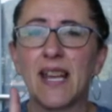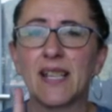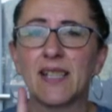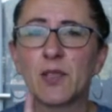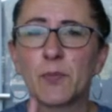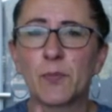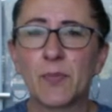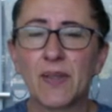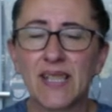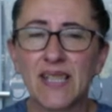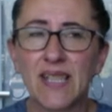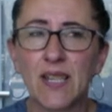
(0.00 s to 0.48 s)

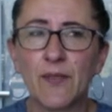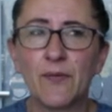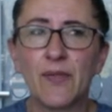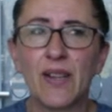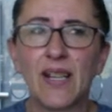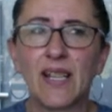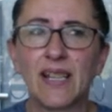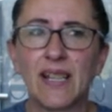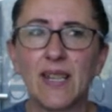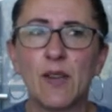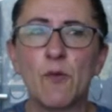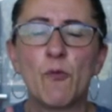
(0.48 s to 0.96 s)

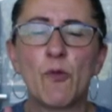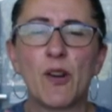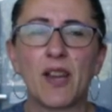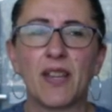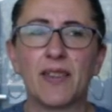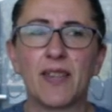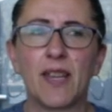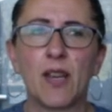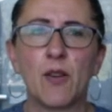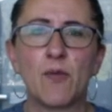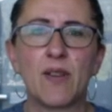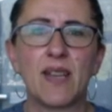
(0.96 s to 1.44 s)
specifically when
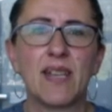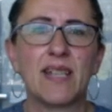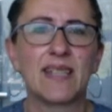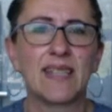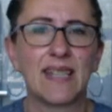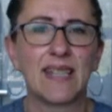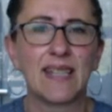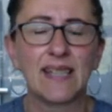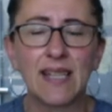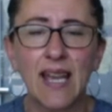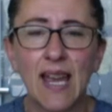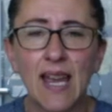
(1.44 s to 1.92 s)
there is
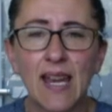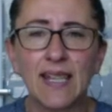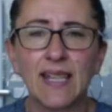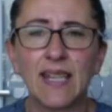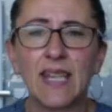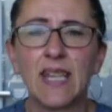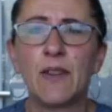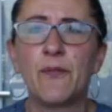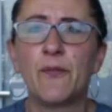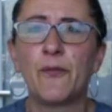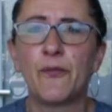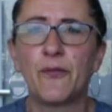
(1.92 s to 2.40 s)

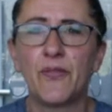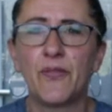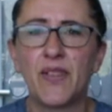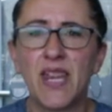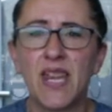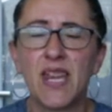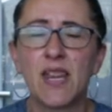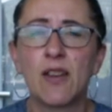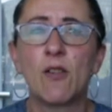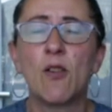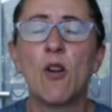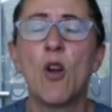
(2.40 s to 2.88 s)
anxiety,
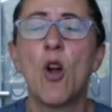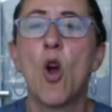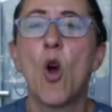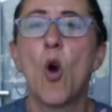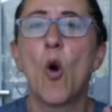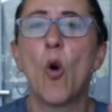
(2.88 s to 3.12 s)
fear,